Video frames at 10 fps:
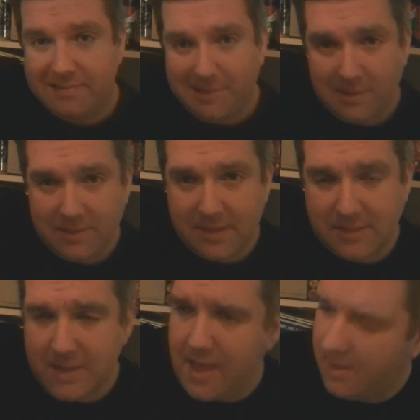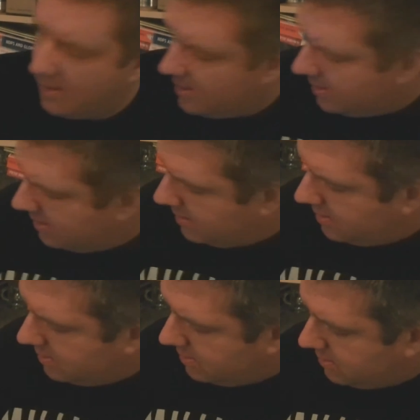It says it there.
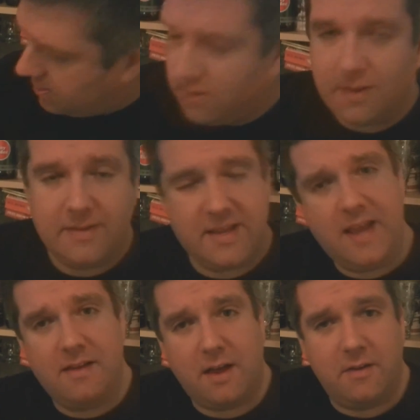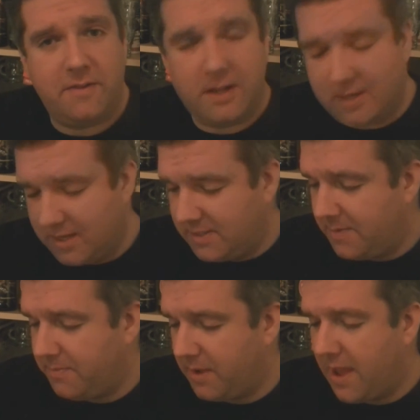See, I don't feel
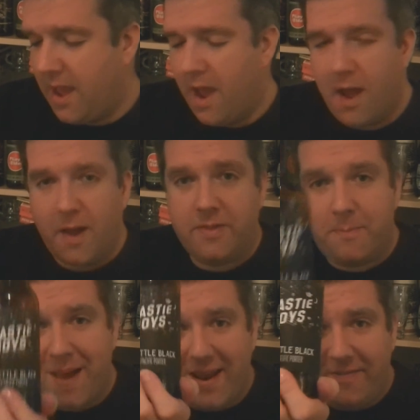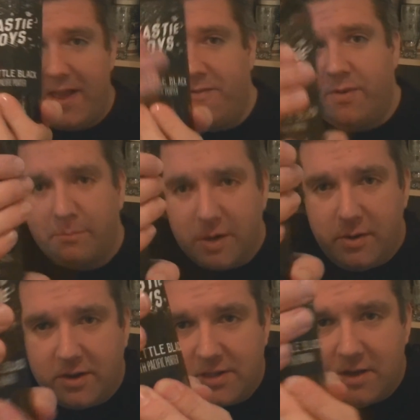dirty, but yeah. And the benefiting from
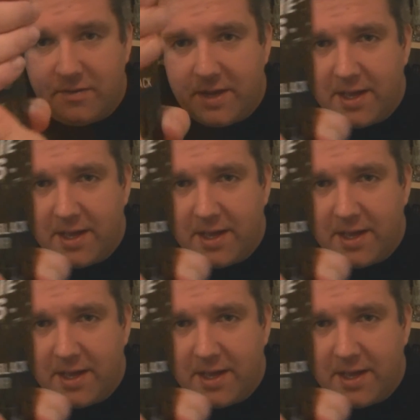Brewdog's lovely